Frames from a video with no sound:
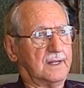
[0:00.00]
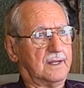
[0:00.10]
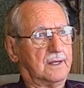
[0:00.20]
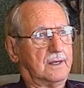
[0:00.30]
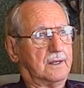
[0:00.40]

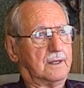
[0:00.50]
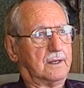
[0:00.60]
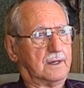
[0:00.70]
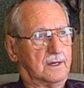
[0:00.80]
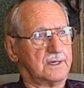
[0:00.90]
On the
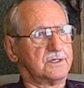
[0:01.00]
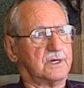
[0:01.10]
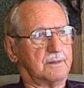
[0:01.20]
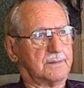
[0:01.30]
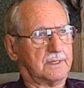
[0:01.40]
ship? On the
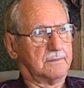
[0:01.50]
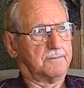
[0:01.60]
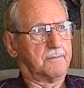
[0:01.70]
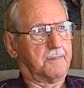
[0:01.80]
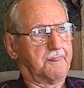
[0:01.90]
ship. Well,
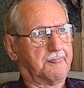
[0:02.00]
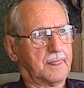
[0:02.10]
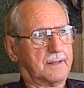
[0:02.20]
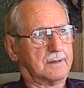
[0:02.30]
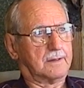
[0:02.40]
you had
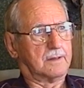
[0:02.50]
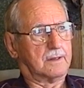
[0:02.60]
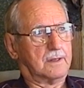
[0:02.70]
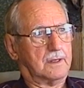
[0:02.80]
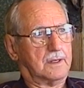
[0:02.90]
already cooked in